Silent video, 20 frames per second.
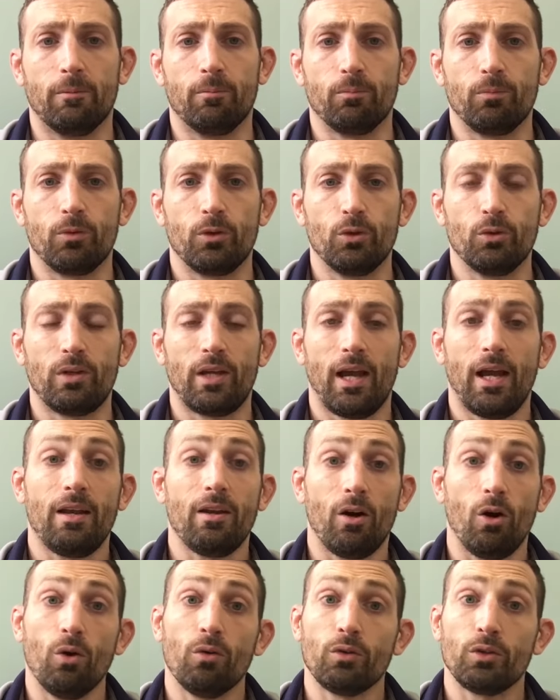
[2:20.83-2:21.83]
You can
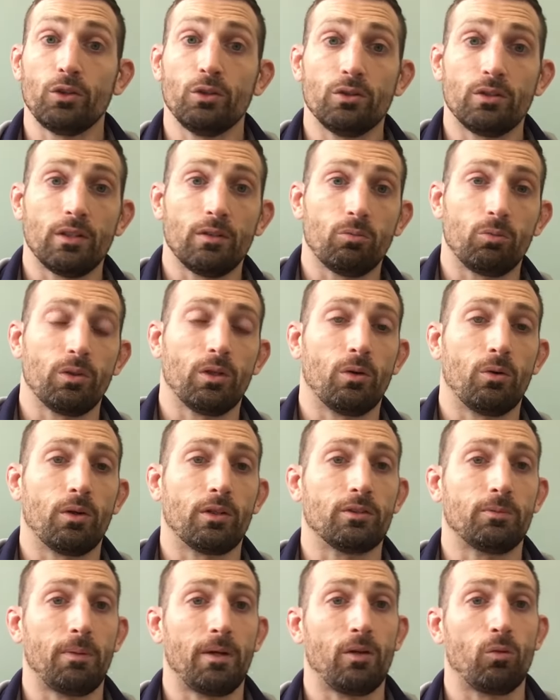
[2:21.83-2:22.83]
overuse it. We don't want to
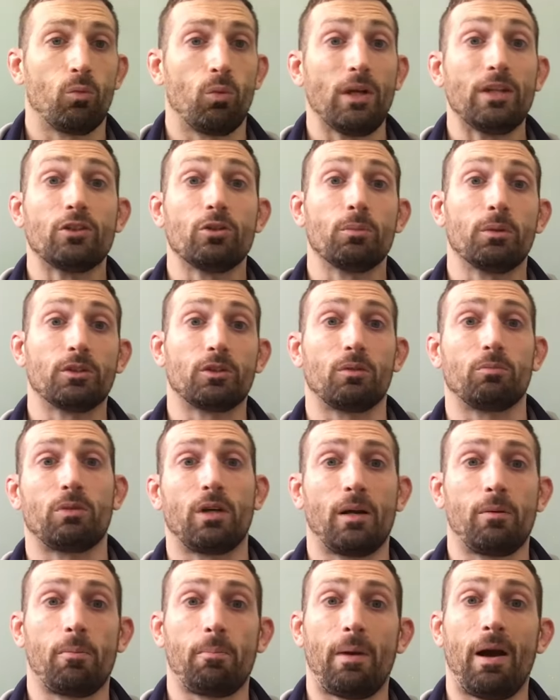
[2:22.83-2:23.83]
spend way too much
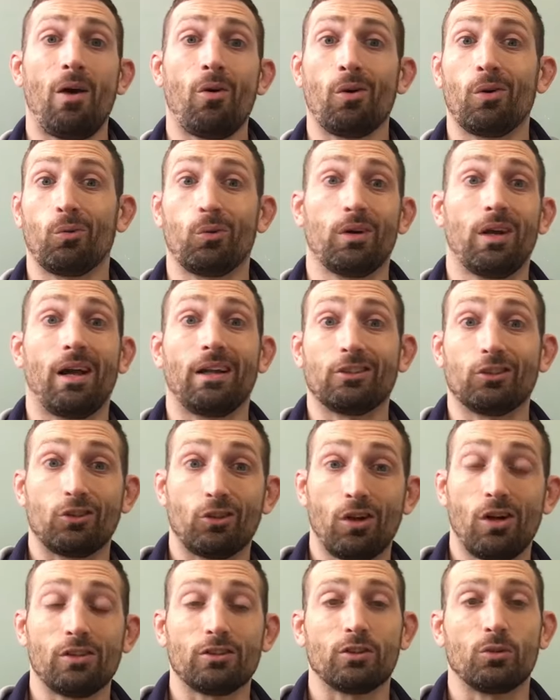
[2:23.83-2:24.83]
time on power and we're not
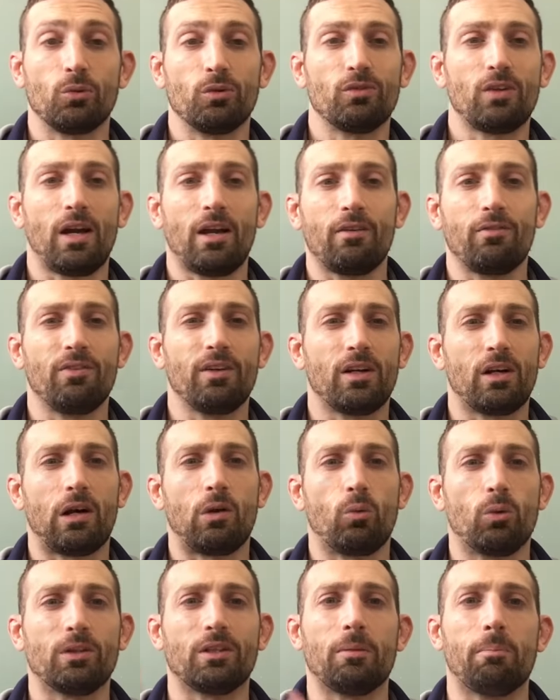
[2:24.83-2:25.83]
strong. So we've got to figure out
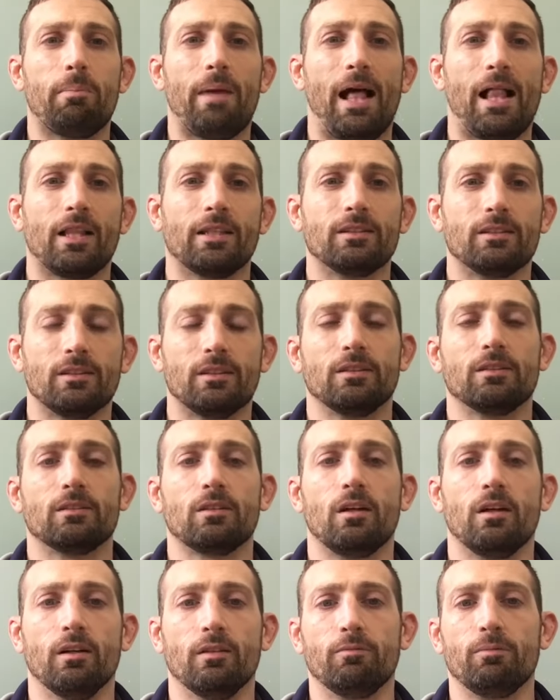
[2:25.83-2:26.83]
what the balance is
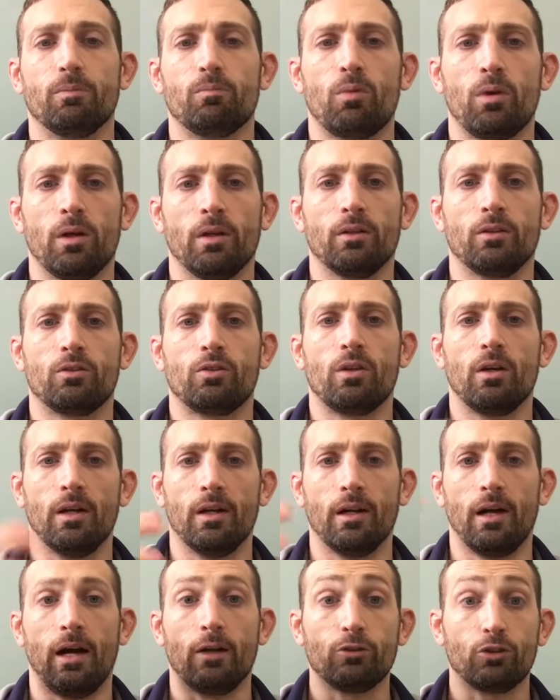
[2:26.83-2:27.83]
of
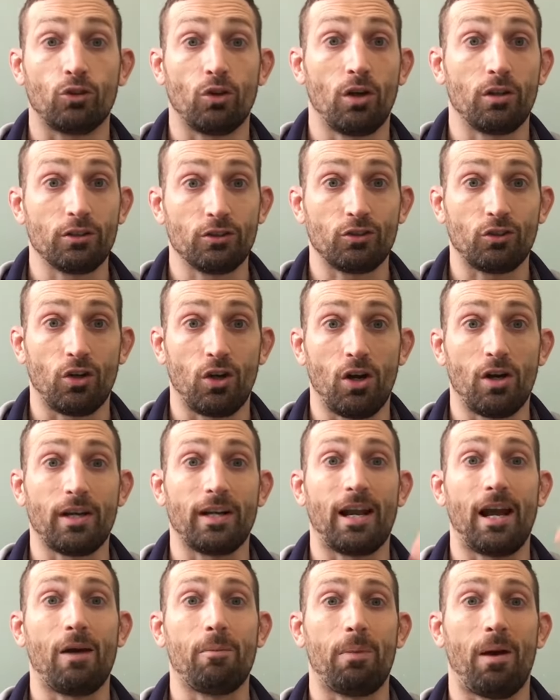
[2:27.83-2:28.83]
how strong is strong and
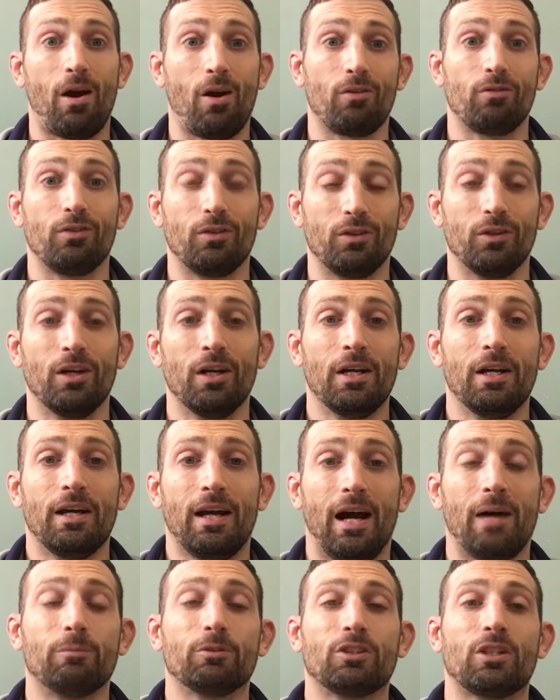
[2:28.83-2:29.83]
how powerful,
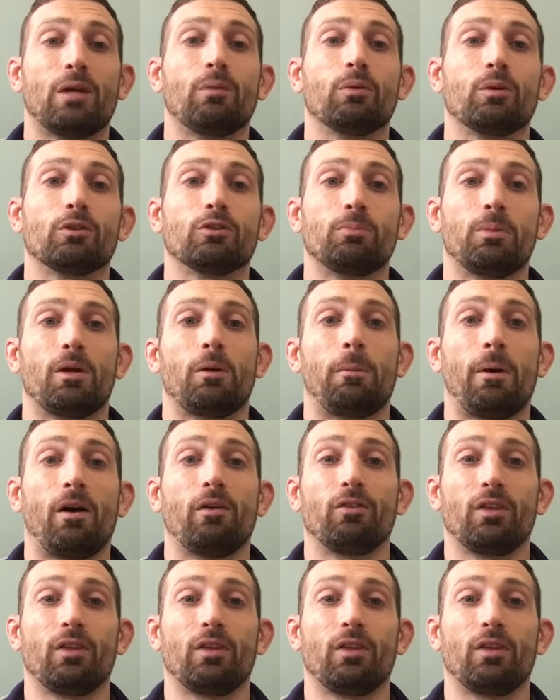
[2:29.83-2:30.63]
how much time we want to spend on power.